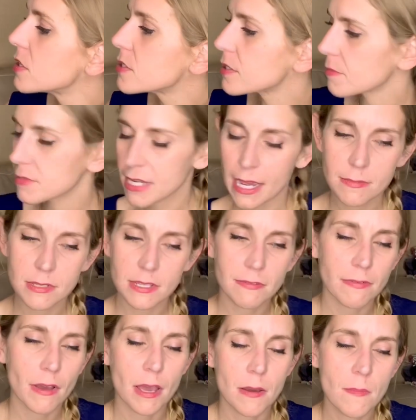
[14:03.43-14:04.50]
sometimes
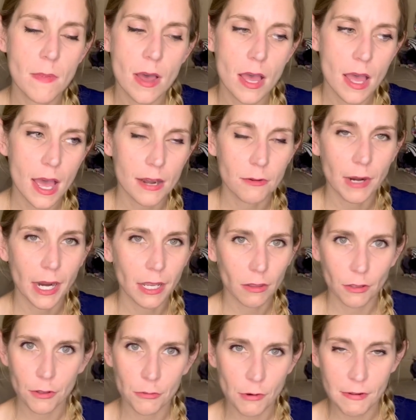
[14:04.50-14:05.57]
if I'm at a
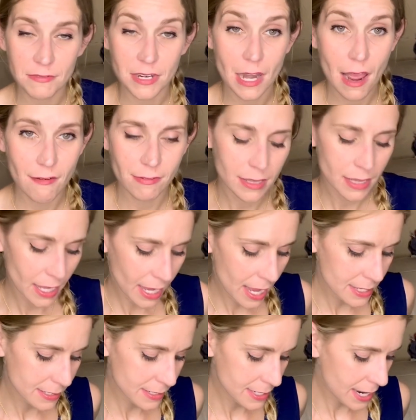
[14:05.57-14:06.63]
regular thrift and everything
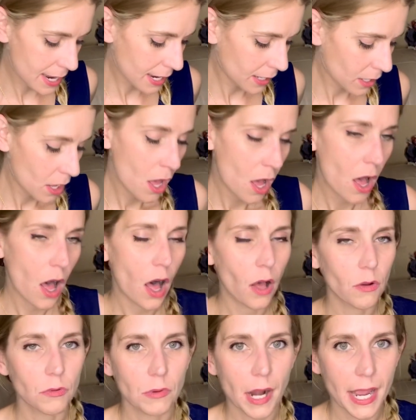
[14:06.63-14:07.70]
has a tag,
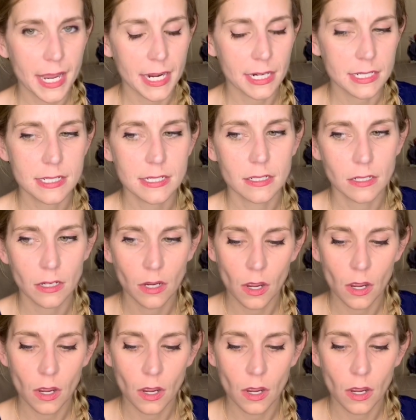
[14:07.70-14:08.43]
I'll write